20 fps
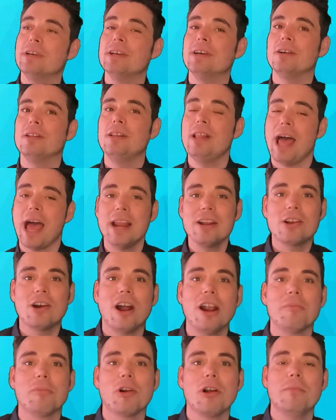Hill and
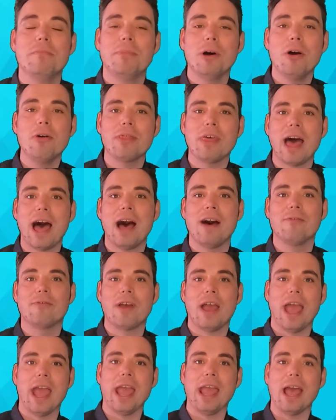Carrboro both have
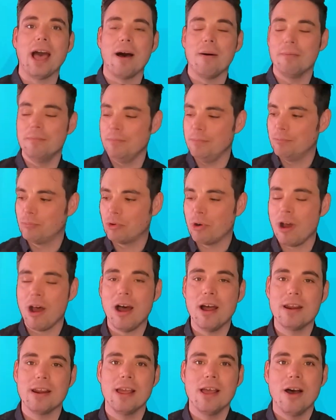a
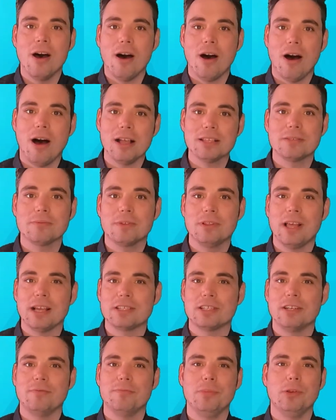broad, awesome
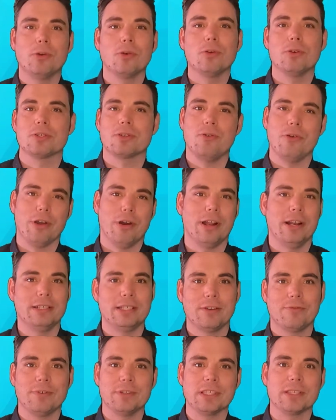collection of murals going on at
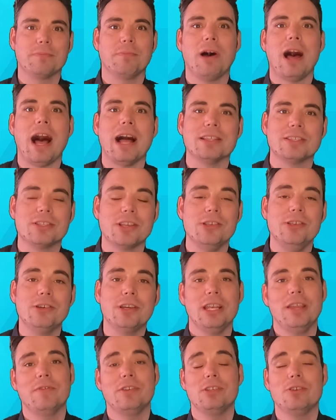different spots. So you
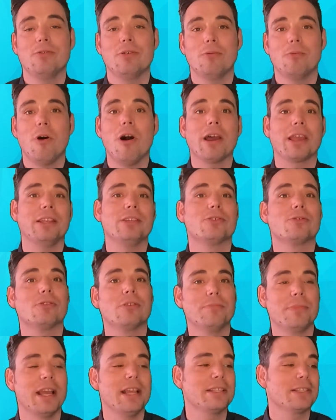could even do a walking tour
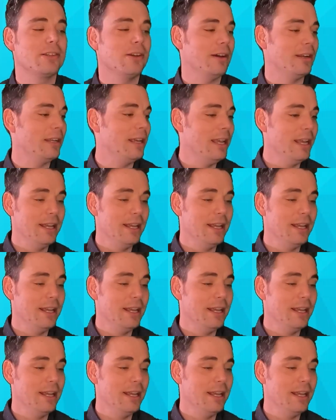based on